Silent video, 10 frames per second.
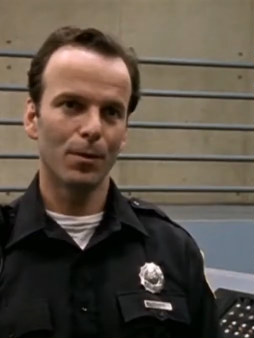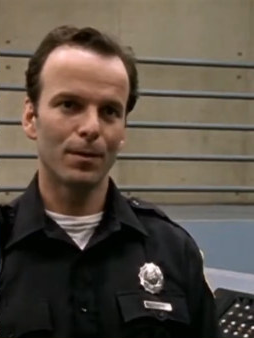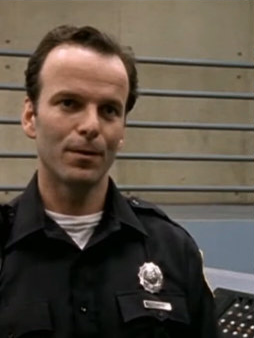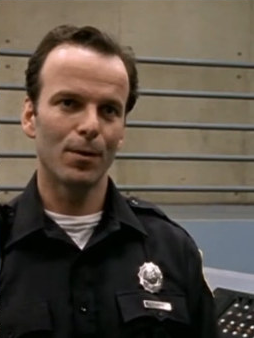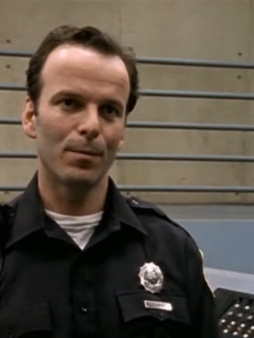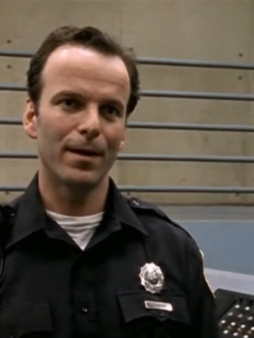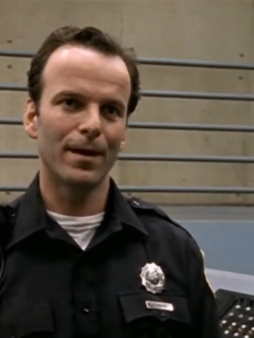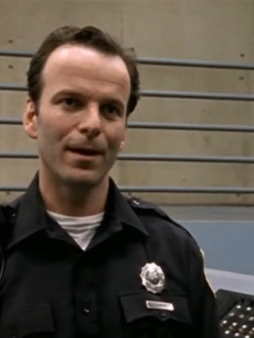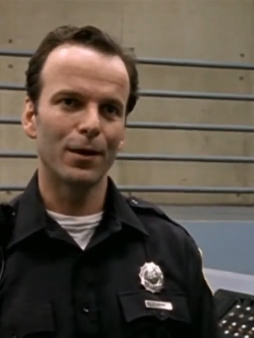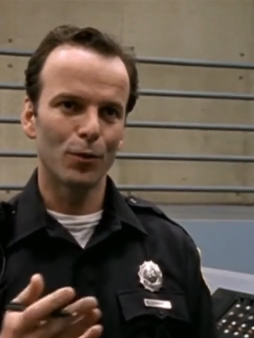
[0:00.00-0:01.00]
You ought to know
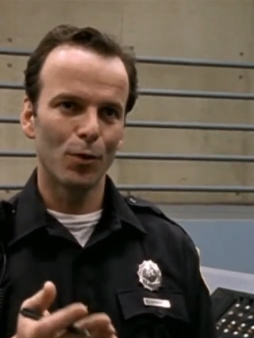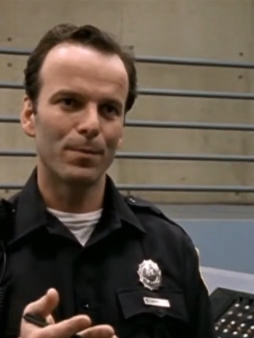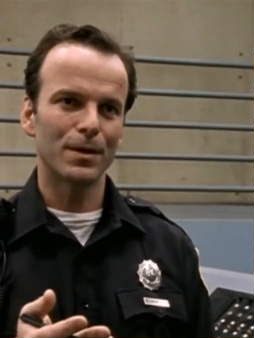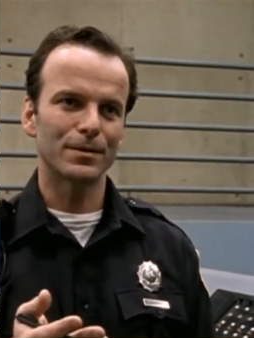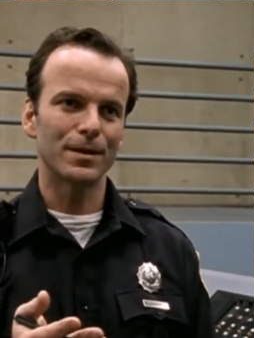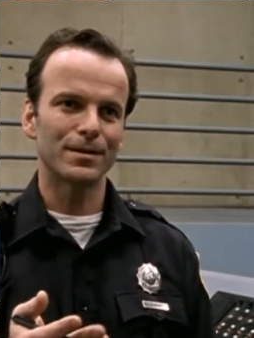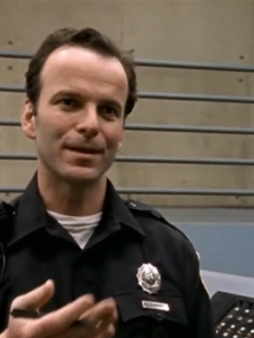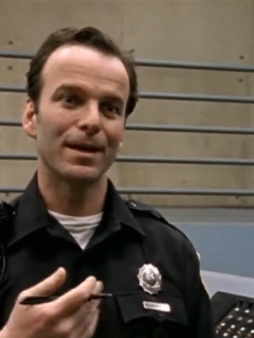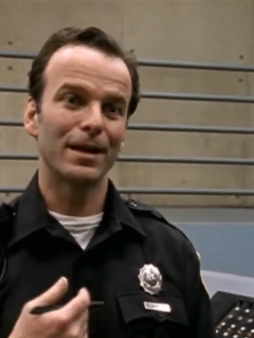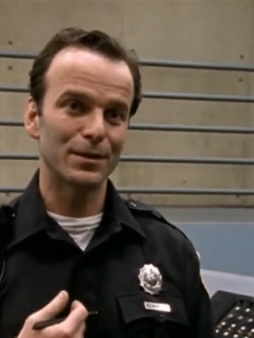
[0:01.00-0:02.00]
by now that your
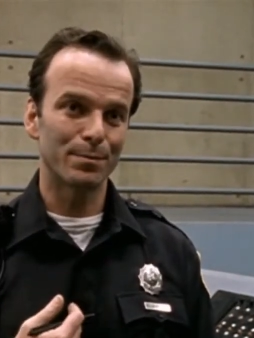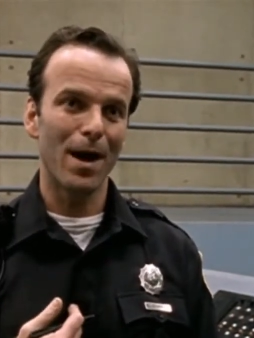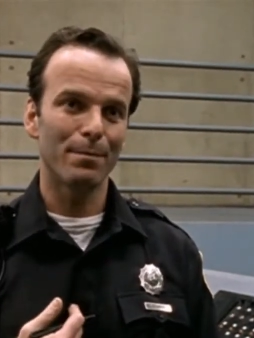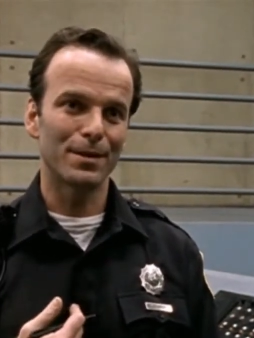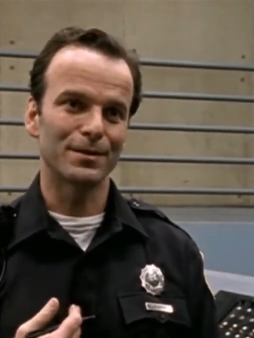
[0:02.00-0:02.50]
business is my